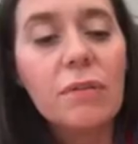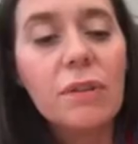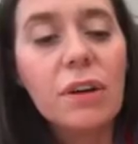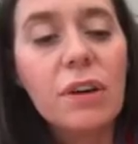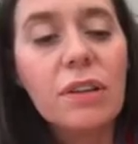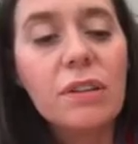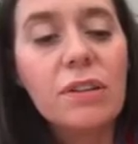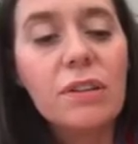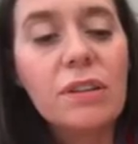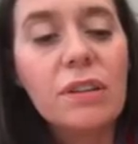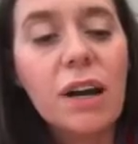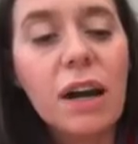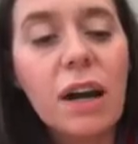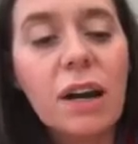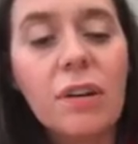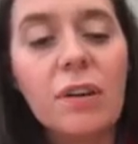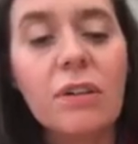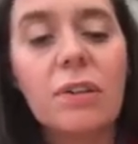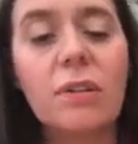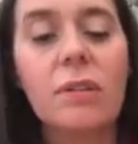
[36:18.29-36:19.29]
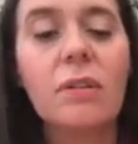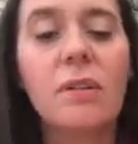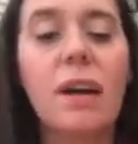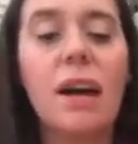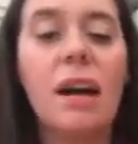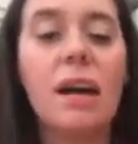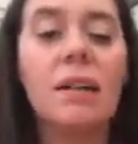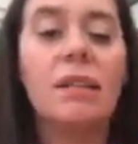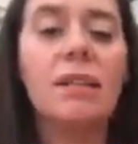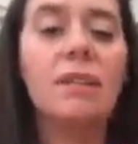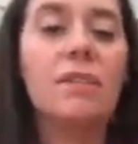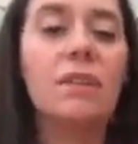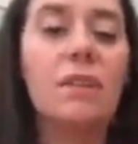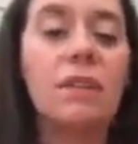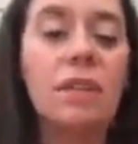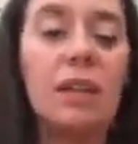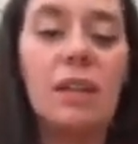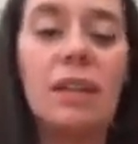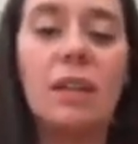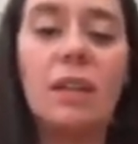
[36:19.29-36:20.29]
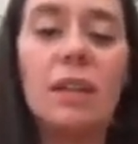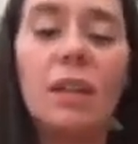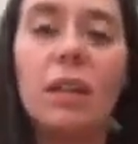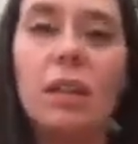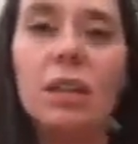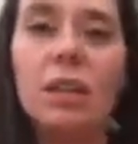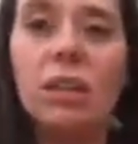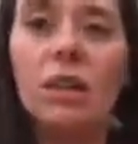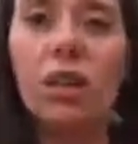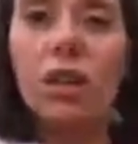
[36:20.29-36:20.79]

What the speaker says: versatile activity that you can